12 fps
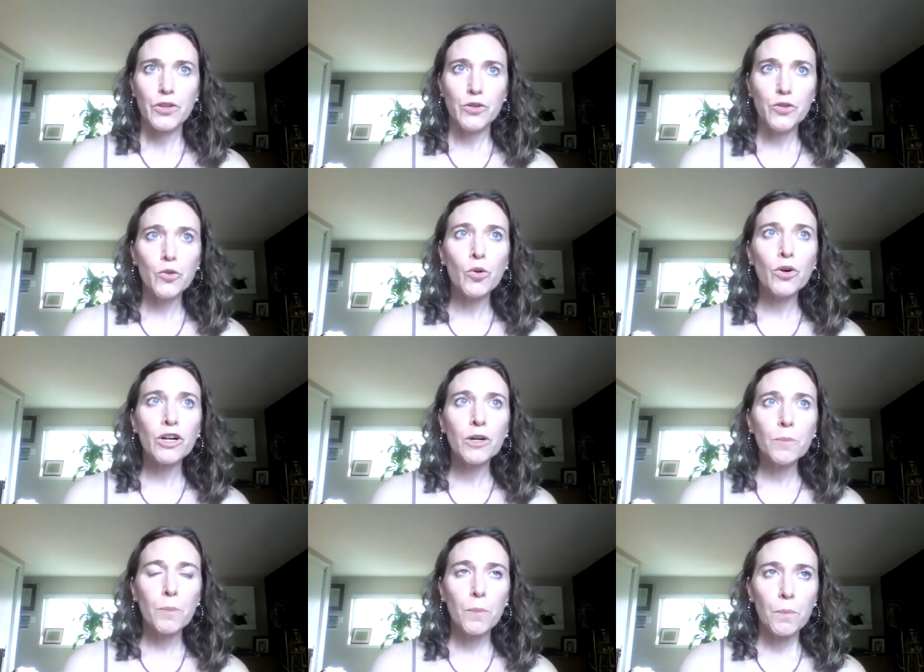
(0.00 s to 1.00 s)

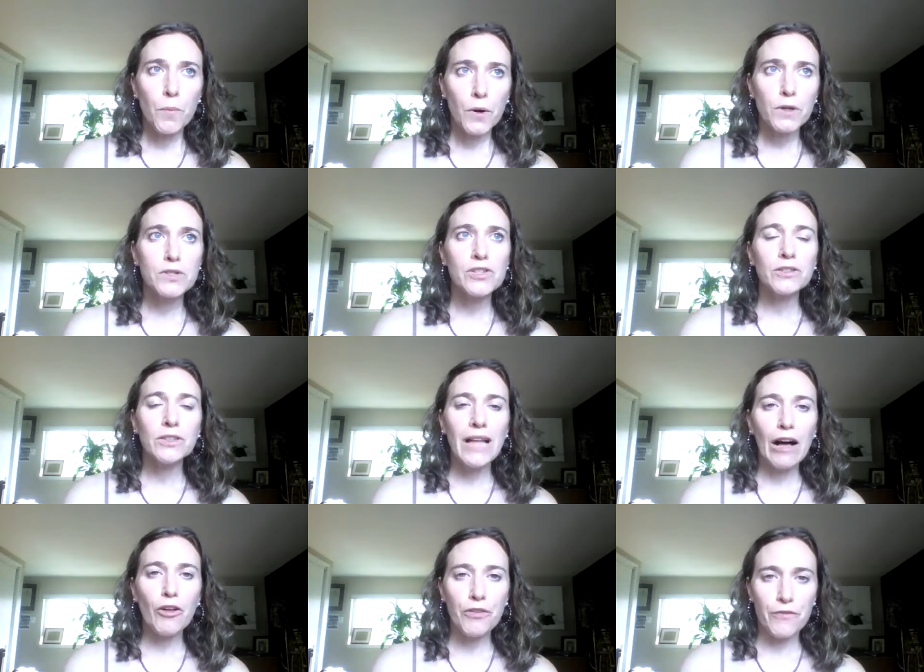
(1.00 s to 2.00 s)
your personal
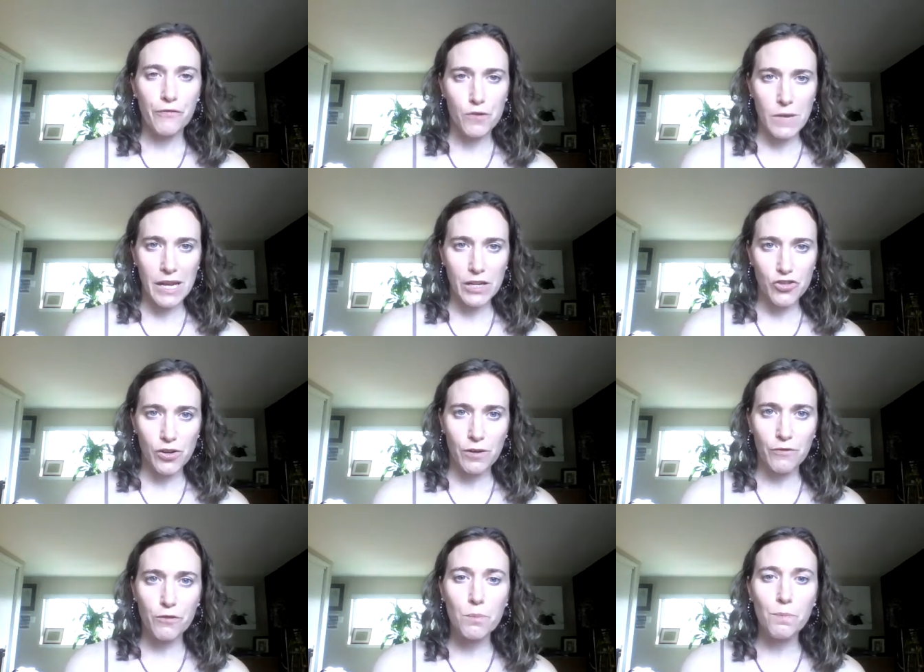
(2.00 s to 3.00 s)
health
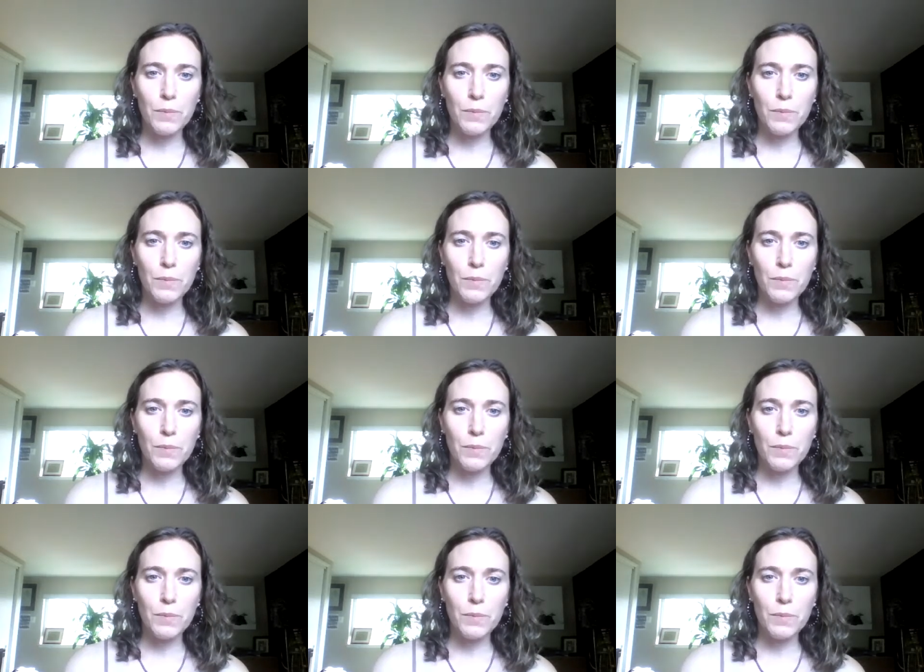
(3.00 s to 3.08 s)
information from